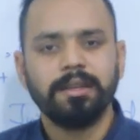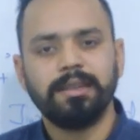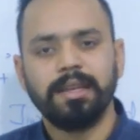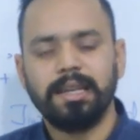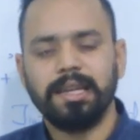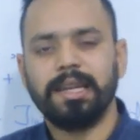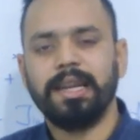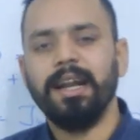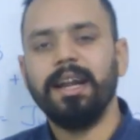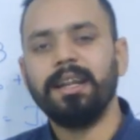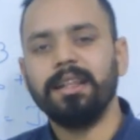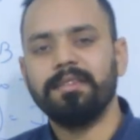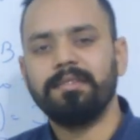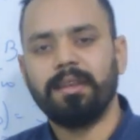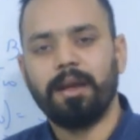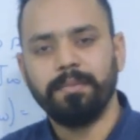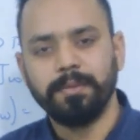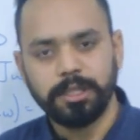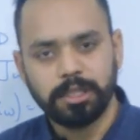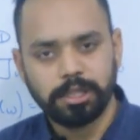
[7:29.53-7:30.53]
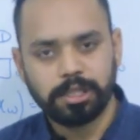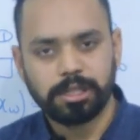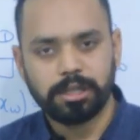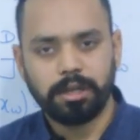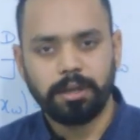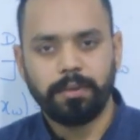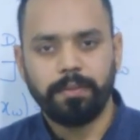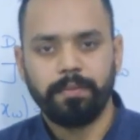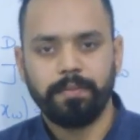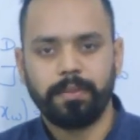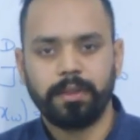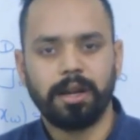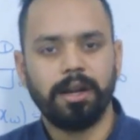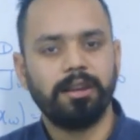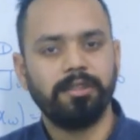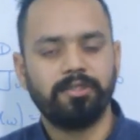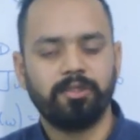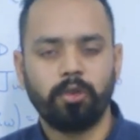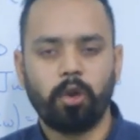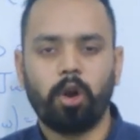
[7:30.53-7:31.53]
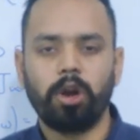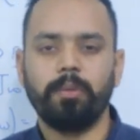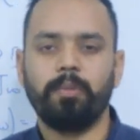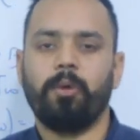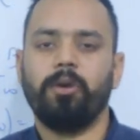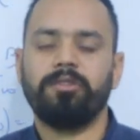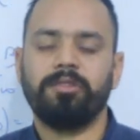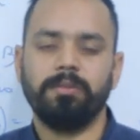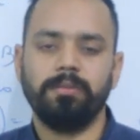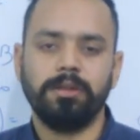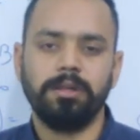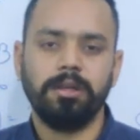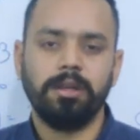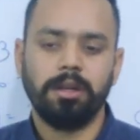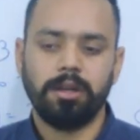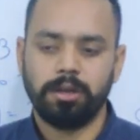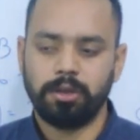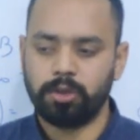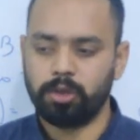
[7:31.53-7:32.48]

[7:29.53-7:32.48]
See, in GATE examination, it is not possible